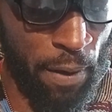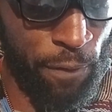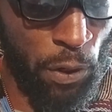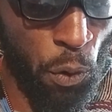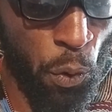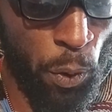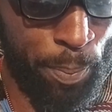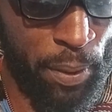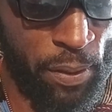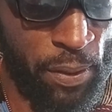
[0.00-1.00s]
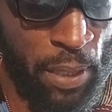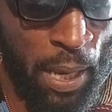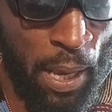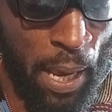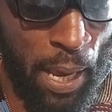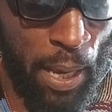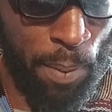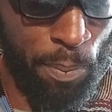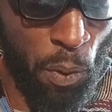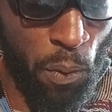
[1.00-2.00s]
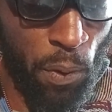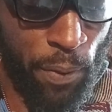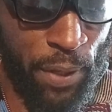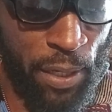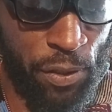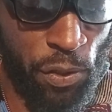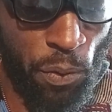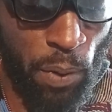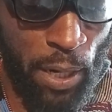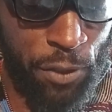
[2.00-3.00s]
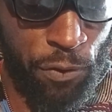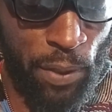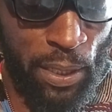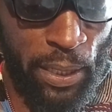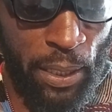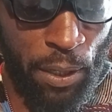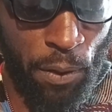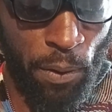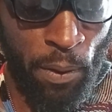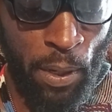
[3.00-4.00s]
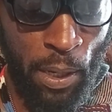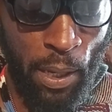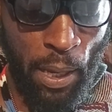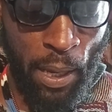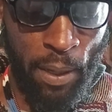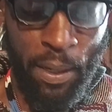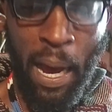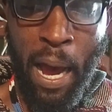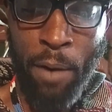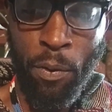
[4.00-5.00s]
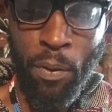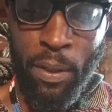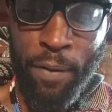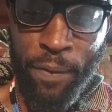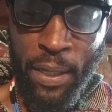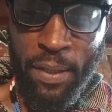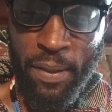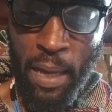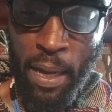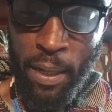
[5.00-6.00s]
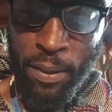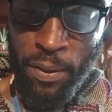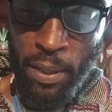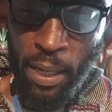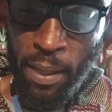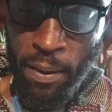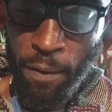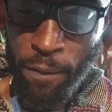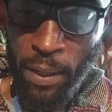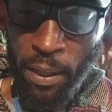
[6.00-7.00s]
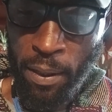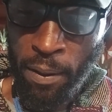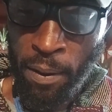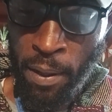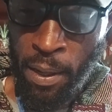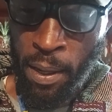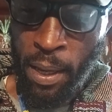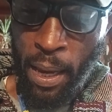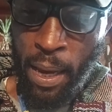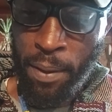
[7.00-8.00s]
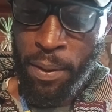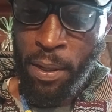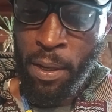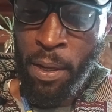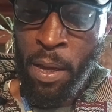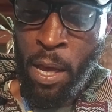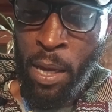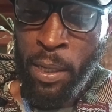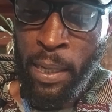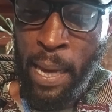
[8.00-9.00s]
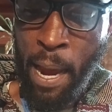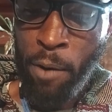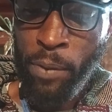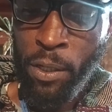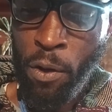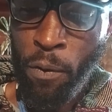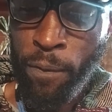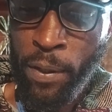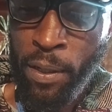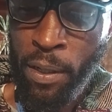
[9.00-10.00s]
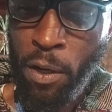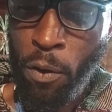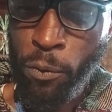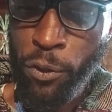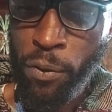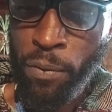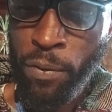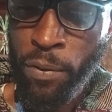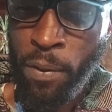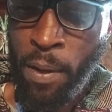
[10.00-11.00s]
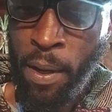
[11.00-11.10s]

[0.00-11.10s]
of a corpus and more than 200 linear and hieroglyphic signs in the Vinca and the Karanova cultures.